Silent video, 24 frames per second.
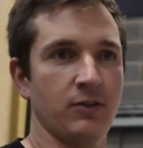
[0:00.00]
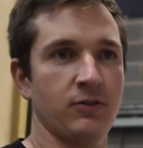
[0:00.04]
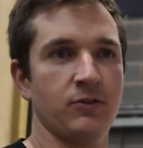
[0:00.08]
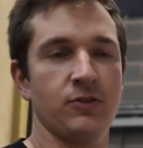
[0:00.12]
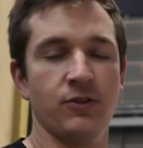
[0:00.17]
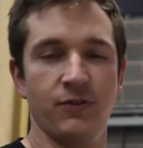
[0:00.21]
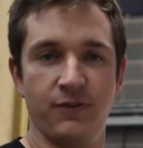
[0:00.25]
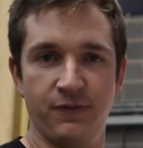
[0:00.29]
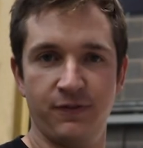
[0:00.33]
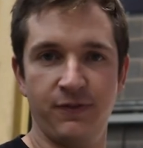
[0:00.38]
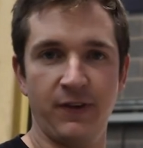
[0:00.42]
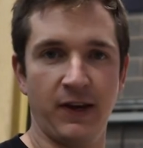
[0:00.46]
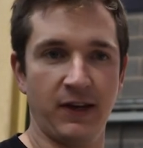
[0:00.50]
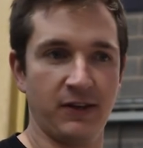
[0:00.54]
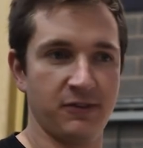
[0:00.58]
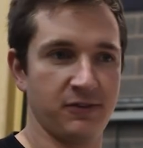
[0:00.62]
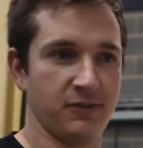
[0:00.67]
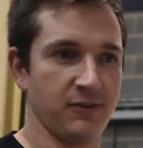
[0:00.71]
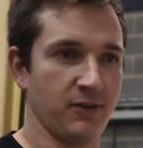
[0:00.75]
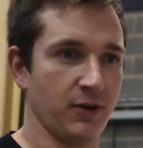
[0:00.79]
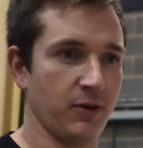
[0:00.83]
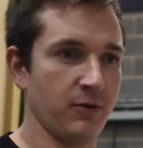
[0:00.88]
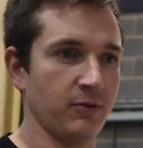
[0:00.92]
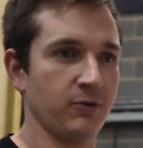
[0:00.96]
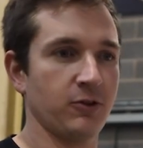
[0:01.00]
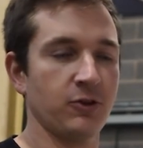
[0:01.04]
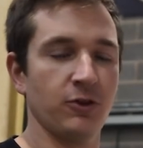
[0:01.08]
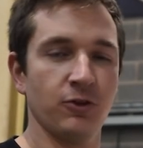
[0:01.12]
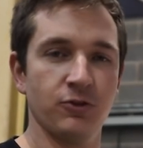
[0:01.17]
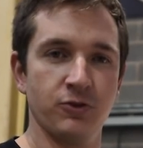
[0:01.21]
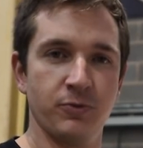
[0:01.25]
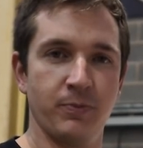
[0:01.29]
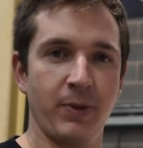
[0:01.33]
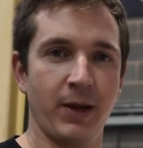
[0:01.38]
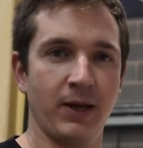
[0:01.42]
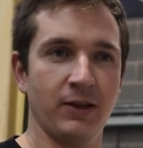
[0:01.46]
to fix the
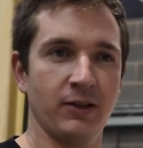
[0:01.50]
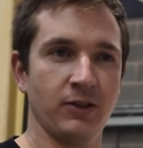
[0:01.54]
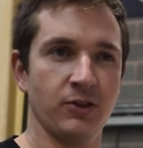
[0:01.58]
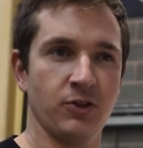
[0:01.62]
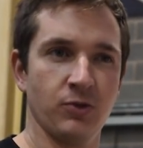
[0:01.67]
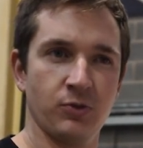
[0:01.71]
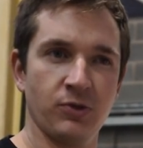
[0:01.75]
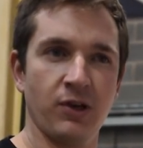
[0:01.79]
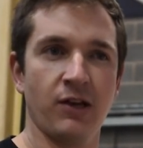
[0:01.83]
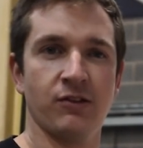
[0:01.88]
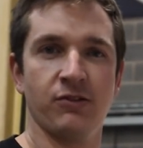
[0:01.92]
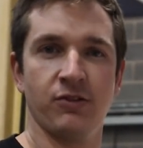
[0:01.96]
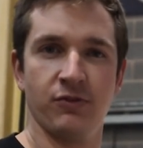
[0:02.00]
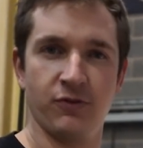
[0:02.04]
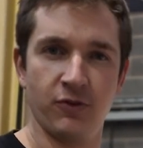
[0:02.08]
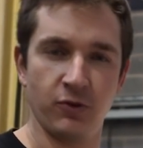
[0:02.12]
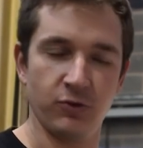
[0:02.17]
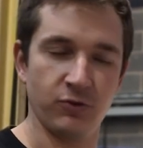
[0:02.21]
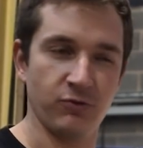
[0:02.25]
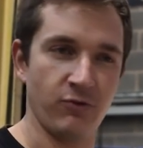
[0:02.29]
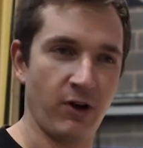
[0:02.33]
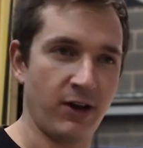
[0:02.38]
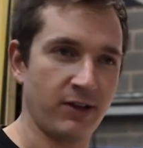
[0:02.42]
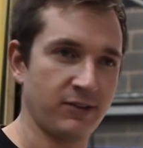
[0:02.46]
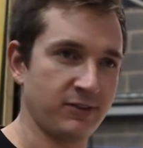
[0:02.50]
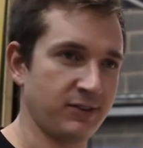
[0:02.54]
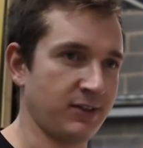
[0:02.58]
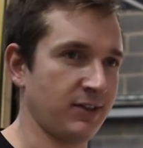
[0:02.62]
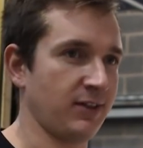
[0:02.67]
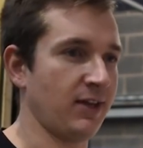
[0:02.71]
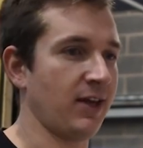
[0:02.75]
clutch pedal and use that as a footrest.